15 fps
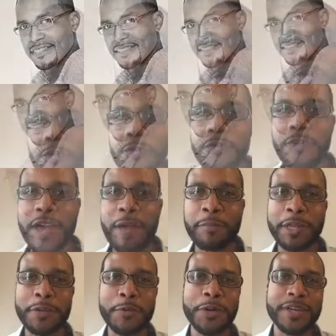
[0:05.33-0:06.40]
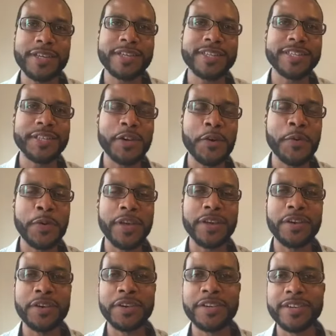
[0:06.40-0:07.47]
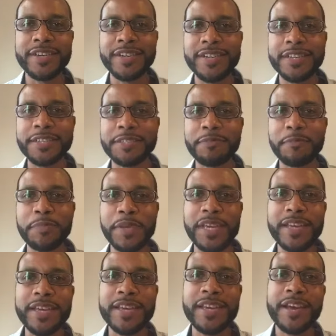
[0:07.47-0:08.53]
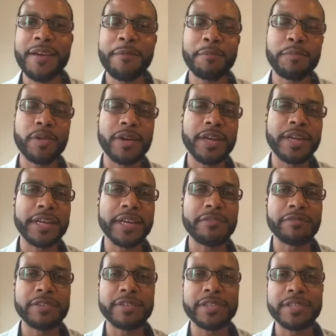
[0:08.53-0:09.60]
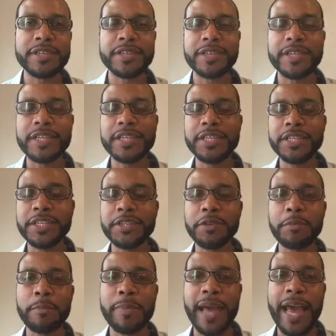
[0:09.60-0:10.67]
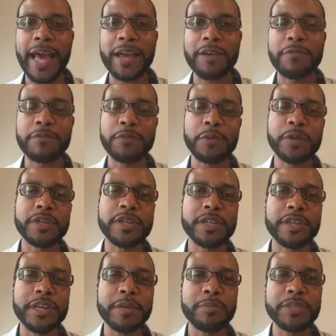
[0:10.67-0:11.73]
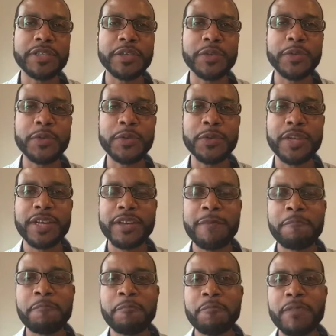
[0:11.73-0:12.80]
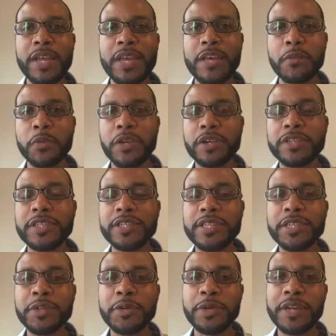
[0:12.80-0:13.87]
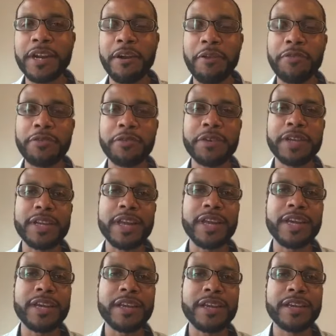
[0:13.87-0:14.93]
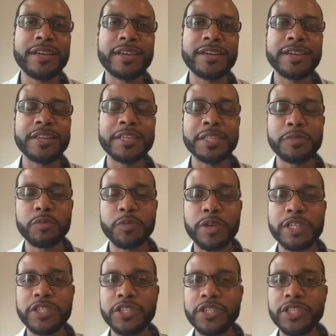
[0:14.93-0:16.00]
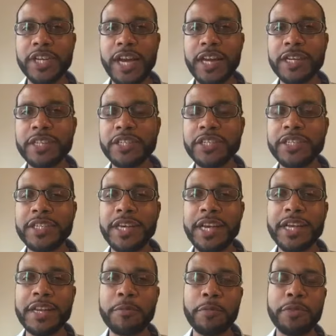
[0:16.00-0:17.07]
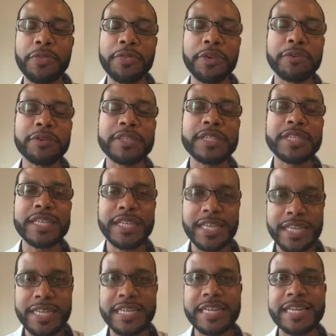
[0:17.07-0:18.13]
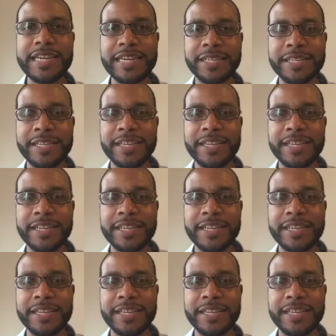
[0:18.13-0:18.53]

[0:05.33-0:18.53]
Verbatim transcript: Yo, family, what is going on? It is B, Brian Evans Unleashed here, back for another episode. And we are still in our 30 day inspiration challenge, day number 13